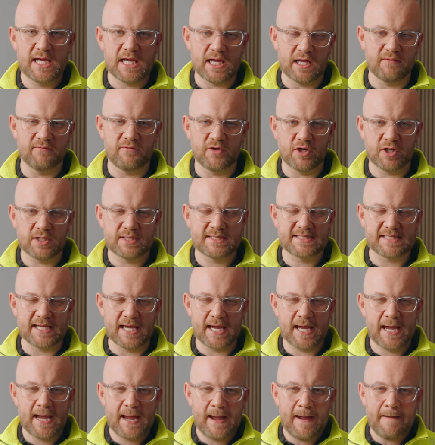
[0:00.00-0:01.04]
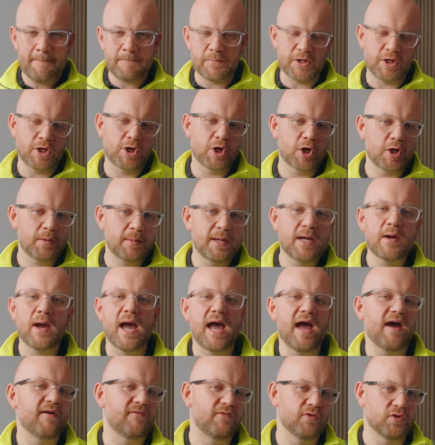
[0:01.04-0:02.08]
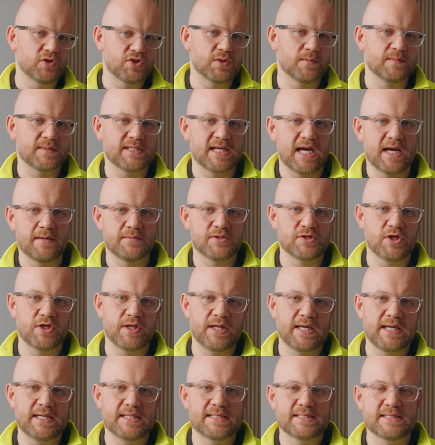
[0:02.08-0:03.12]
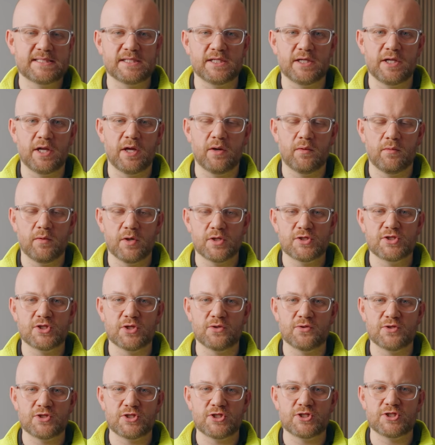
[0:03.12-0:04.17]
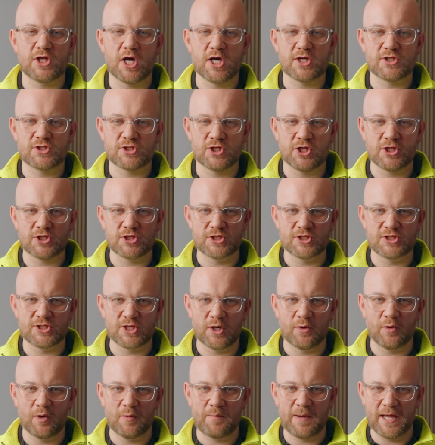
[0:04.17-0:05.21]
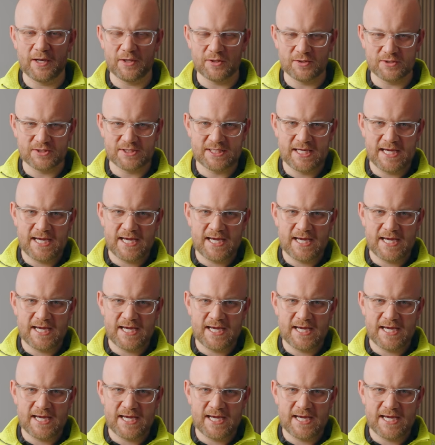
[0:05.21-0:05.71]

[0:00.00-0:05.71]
inverter, but you've got to be careful sometimes on this. As soon as you start searching solar panels,